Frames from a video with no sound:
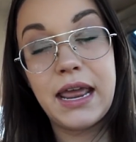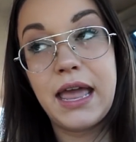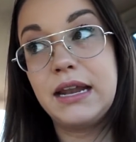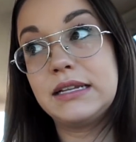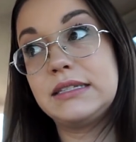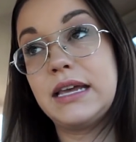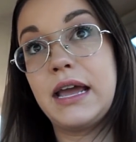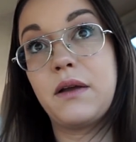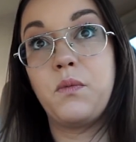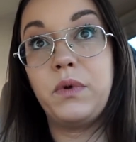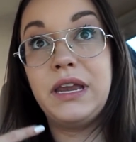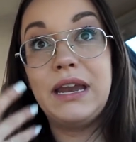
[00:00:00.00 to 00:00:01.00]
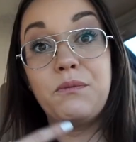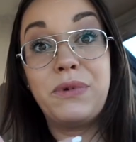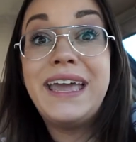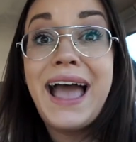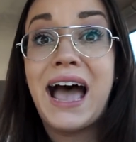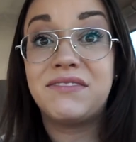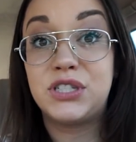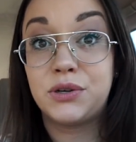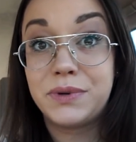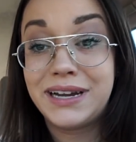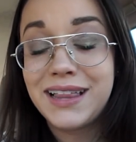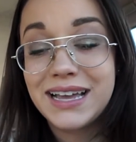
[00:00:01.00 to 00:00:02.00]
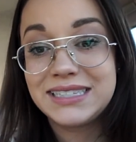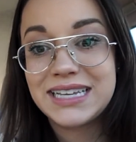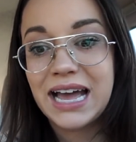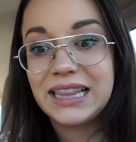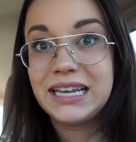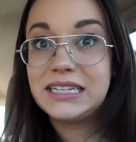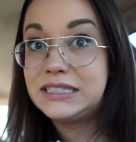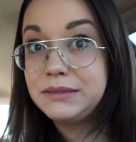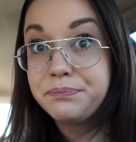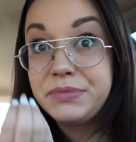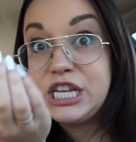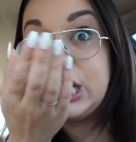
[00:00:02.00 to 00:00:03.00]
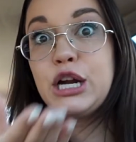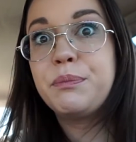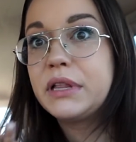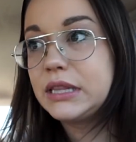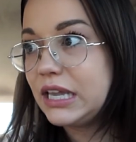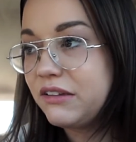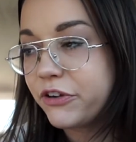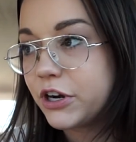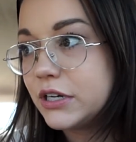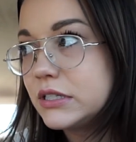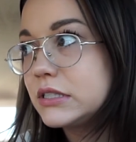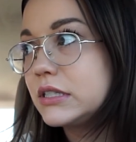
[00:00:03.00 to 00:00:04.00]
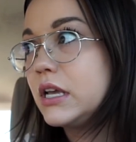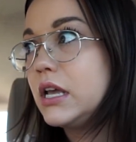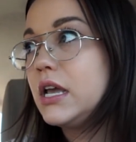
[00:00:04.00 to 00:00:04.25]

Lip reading: And it's like, we have to realize that, like, dear believers,